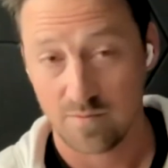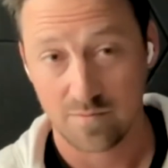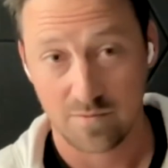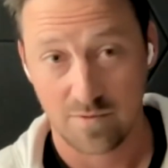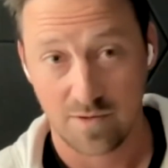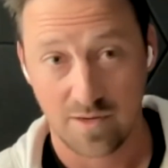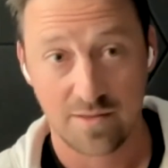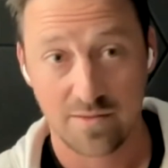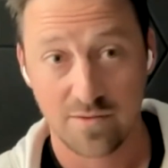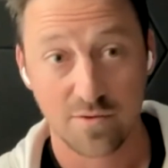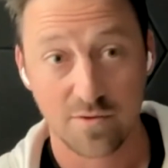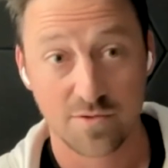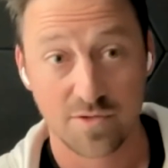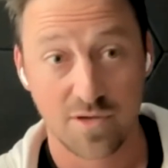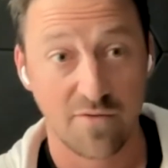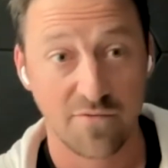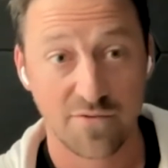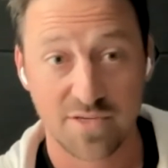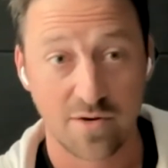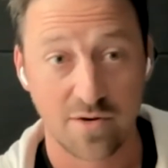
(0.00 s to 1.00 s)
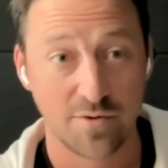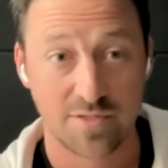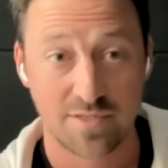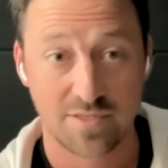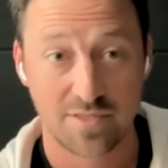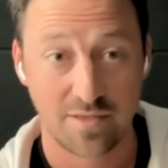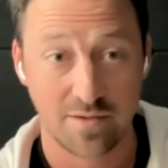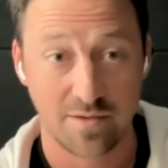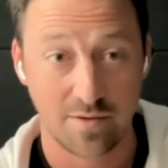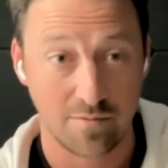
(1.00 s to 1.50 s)
in those office hours,
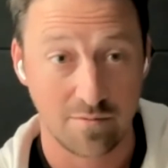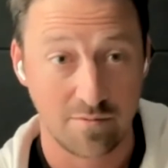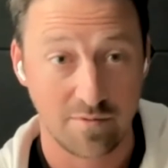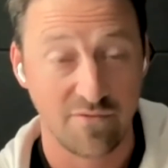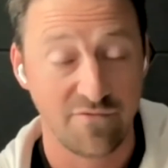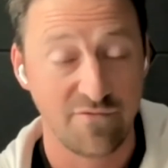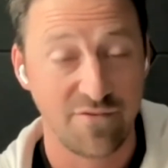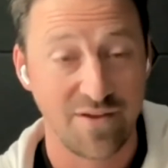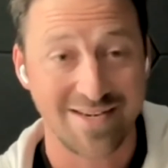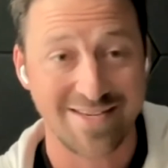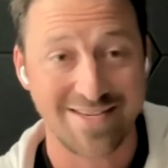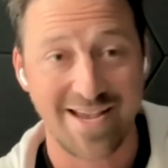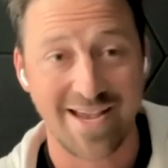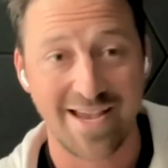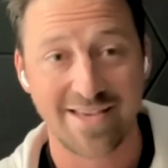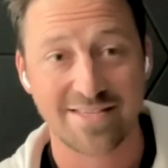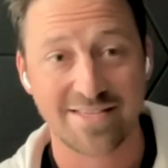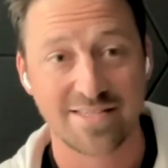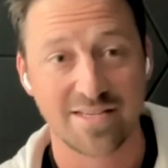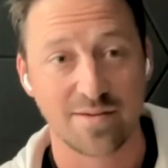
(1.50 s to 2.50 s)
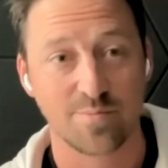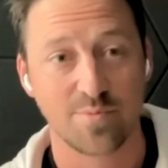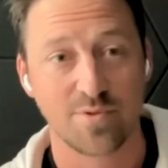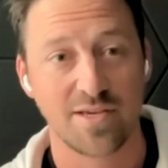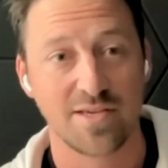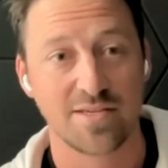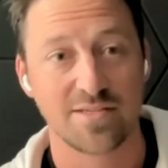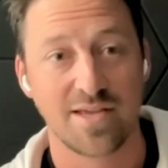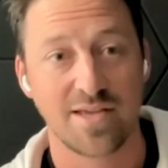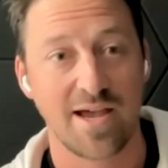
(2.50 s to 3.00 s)
it's a fantastic
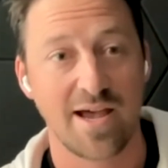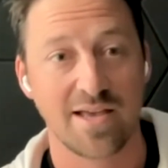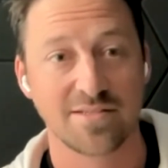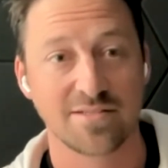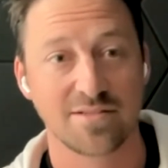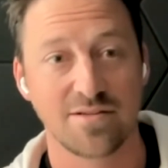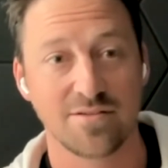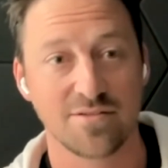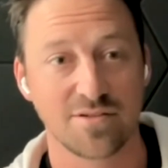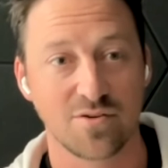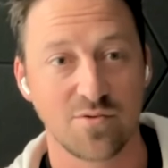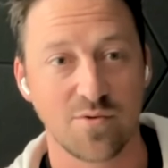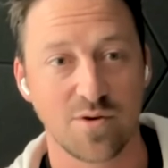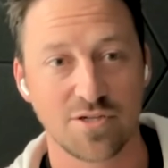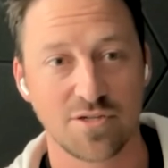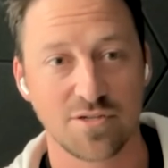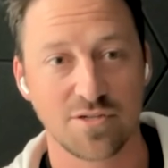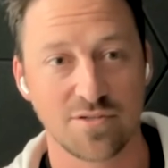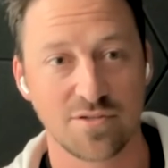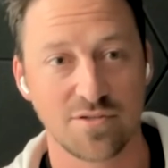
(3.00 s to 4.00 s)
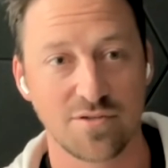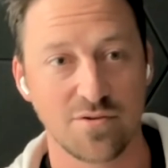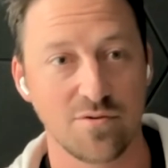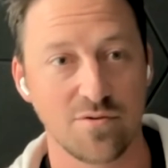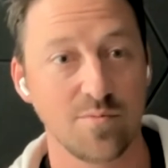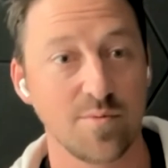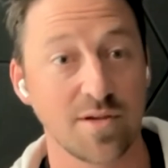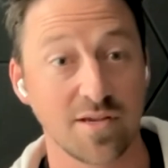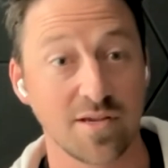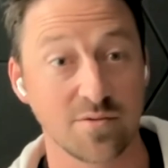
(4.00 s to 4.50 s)
place to ask tons of questions
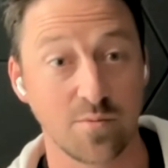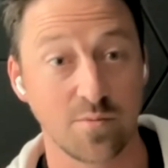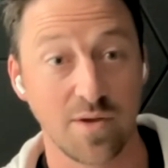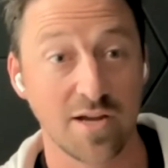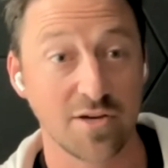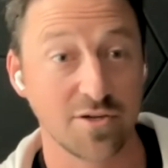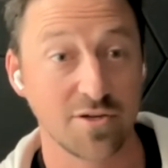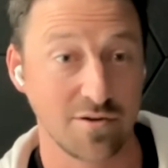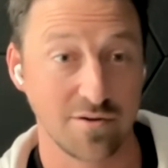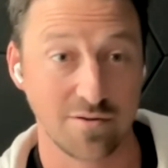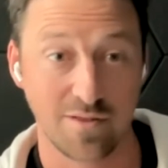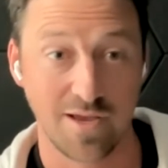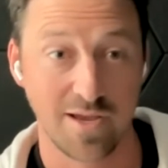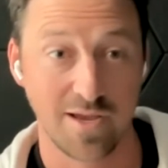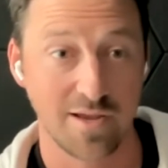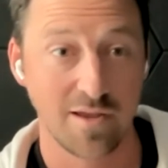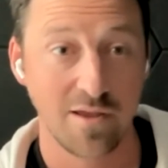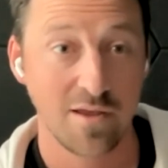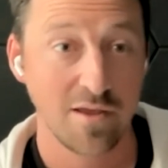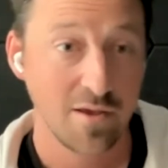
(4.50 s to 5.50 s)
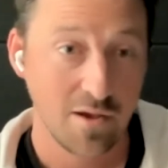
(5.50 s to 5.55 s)
too, because we actually are like,